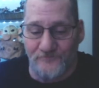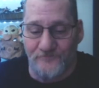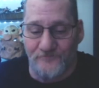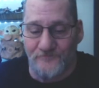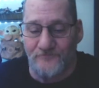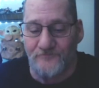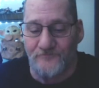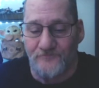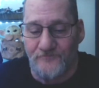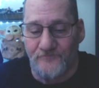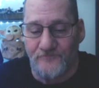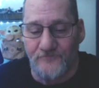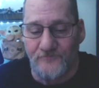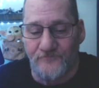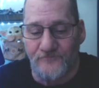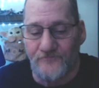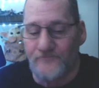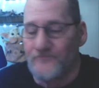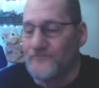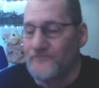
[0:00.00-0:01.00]
So
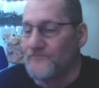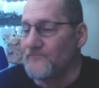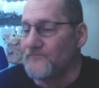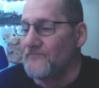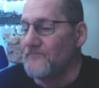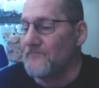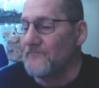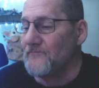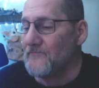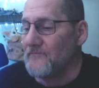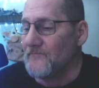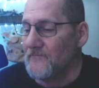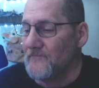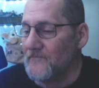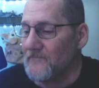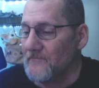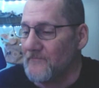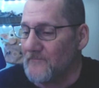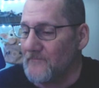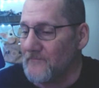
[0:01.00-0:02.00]
here's
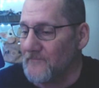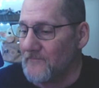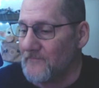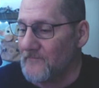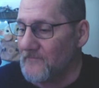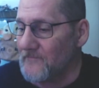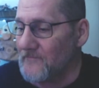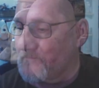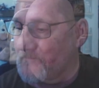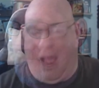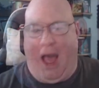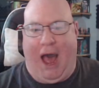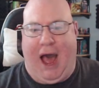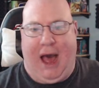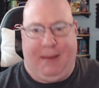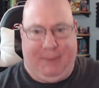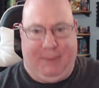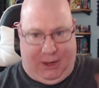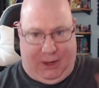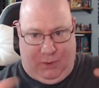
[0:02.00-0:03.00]
what happens
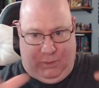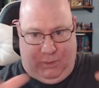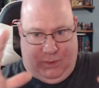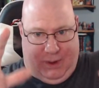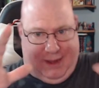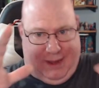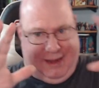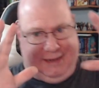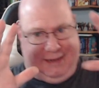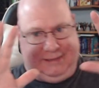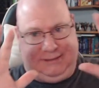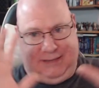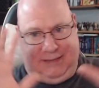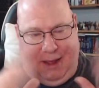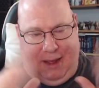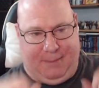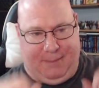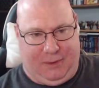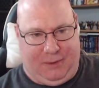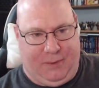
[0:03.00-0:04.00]
comic wise.
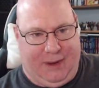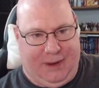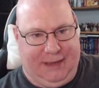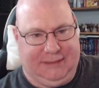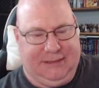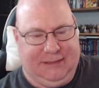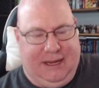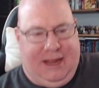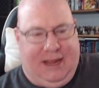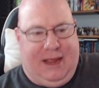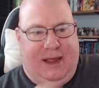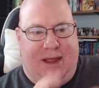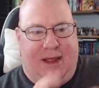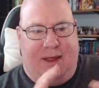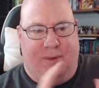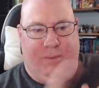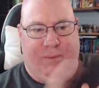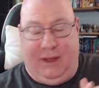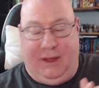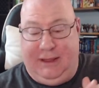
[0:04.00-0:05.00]

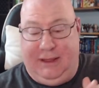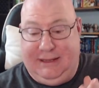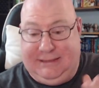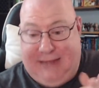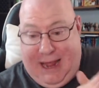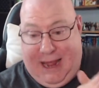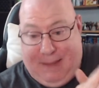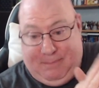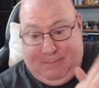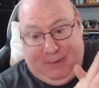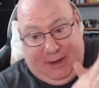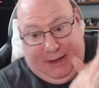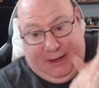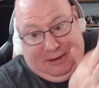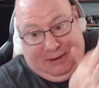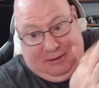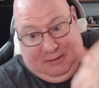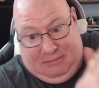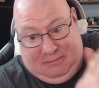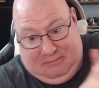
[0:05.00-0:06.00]
Will this
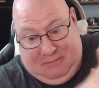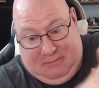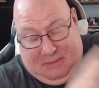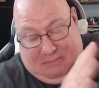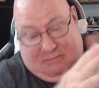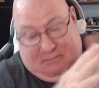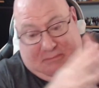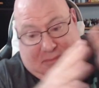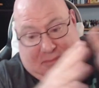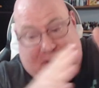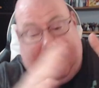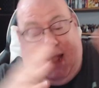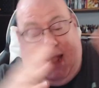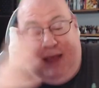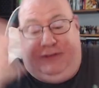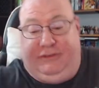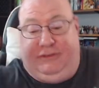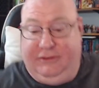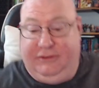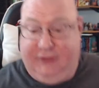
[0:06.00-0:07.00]
happen
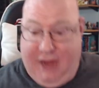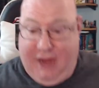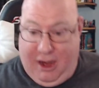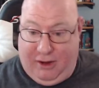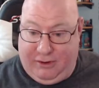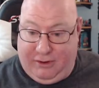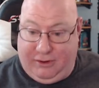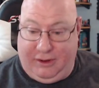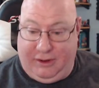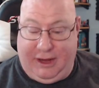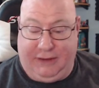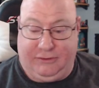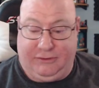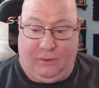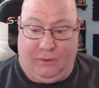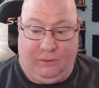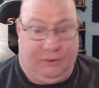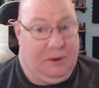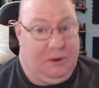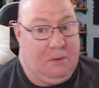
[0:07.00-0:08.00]
as this character gets
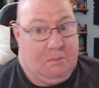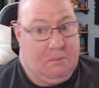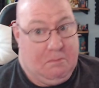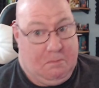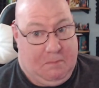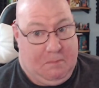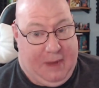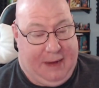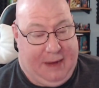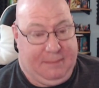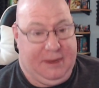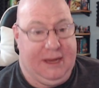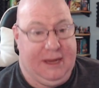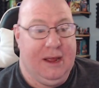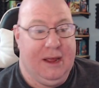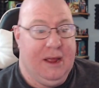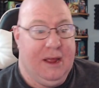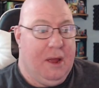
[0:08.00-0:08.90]
older? Maybe.